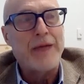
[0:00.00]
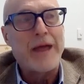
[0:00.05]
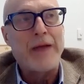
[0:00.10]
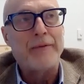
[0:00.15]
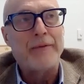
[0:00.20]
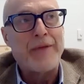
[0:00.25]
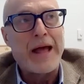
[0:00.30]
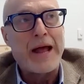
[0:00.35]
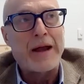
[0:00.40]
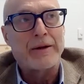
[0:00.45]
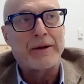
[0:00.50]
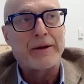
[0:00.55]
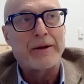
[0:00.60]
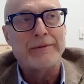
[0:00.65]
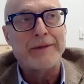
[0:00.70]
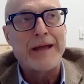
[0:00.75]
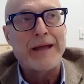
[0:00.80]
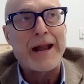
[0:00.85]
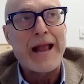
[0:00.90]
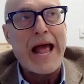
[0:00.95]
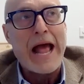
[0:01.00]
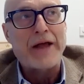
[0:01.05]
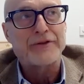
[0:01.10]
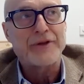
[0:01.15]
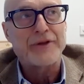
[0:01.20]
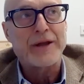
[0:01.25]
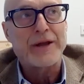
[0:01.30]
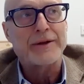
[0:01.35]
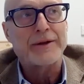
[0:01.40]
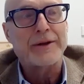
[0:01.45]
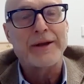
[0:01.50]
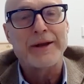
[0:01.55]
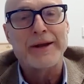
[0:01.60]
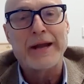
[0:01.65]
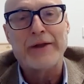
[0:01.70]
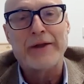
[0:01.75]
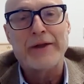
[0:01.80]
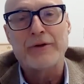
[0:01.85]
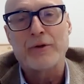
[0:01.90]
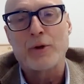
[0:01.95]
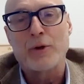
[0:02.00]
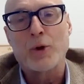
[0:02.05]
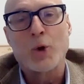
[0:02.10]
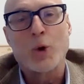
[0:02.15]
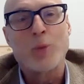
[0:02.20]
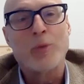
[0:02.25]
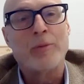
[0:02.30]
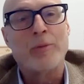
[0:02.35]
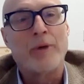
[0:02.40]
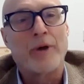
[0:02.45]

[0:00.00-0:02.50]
that, that, that asset can get to the global